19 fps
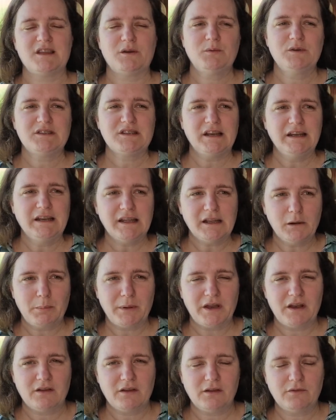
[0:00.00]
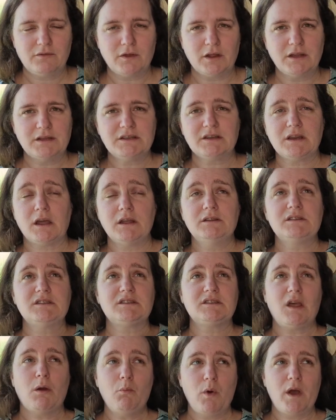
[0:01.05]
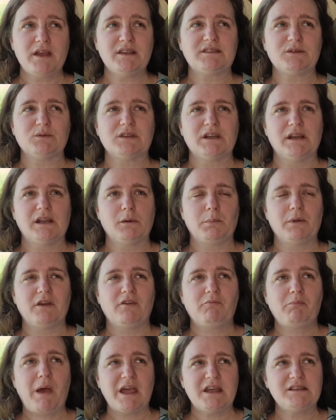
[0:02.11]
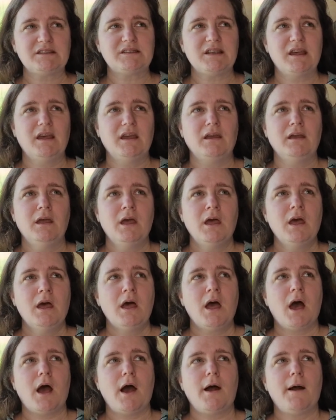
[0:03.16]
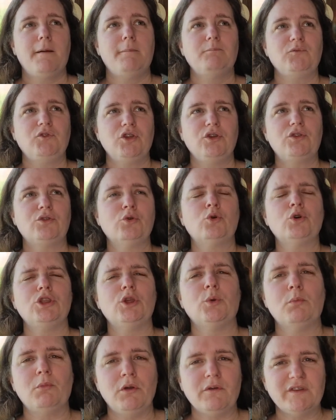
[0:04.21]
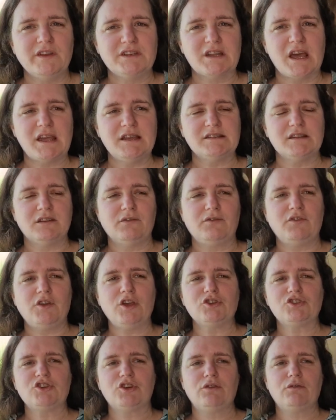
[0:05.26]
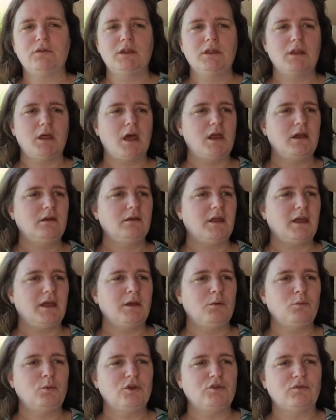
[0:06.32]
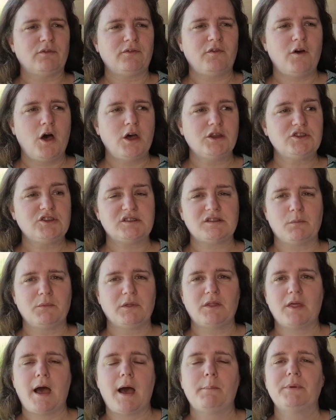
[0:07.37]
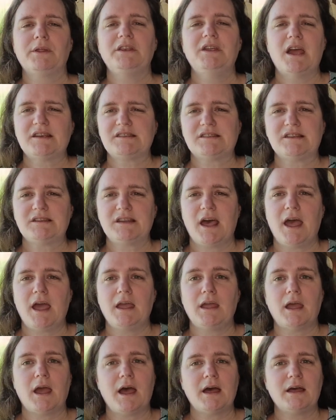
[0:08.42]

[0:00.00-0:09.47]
There was a little bit of, and in some ways, there was a little bit of pacing. Um, you thought you were moving days in the future and then it would refer to something that happened yesterday.